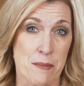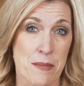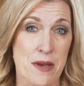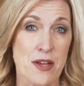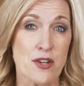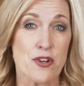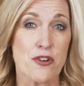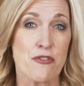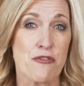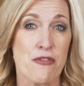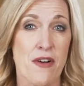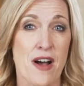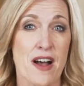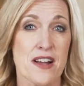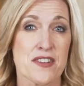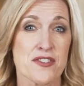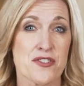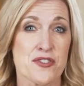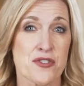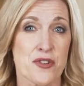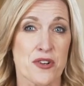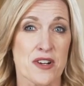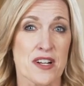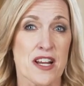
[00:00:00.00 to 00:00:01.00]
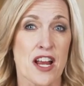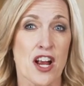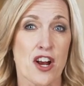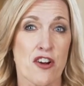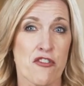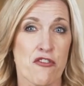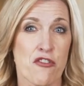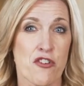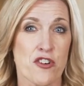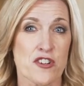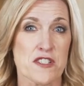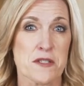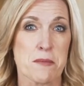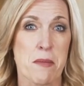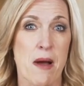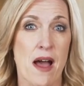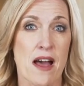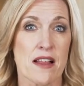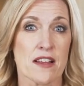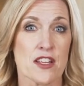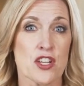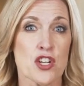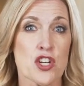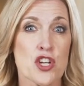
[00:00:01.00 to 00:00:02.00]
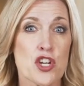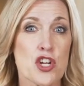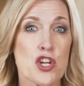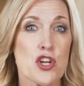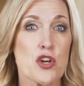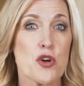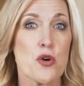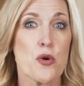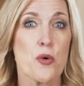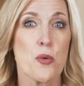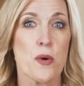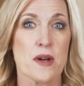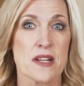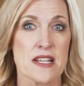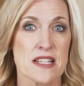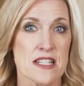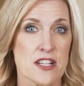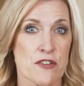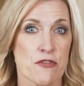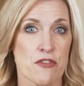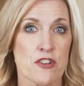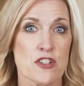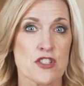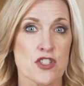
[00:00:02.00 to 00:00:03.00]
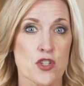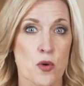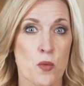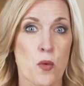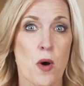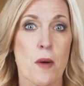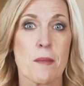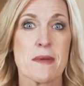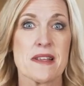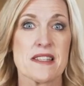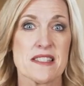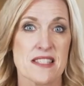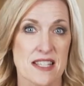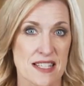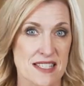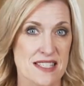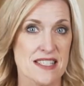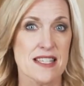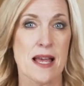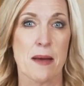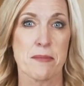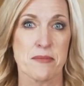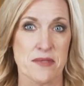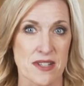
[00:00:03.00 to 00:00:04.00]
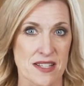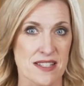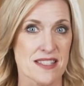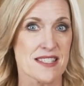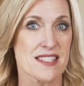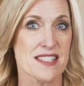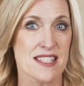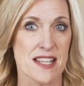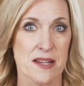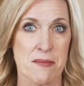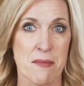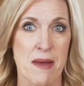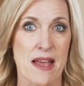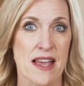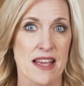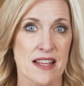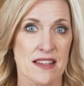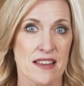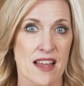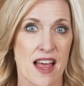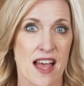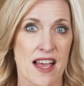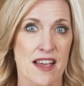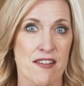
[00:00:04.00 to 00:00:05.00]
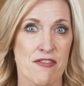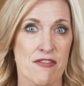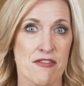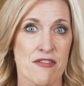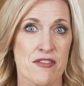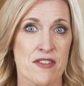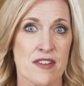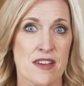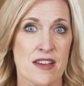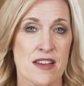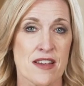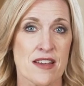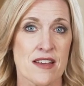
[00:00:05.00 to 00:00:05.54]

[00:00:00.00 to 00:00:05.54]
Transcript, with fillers: Peter Foster, an Air Force pilot, knew what a difference a woman's acceptance can make in life.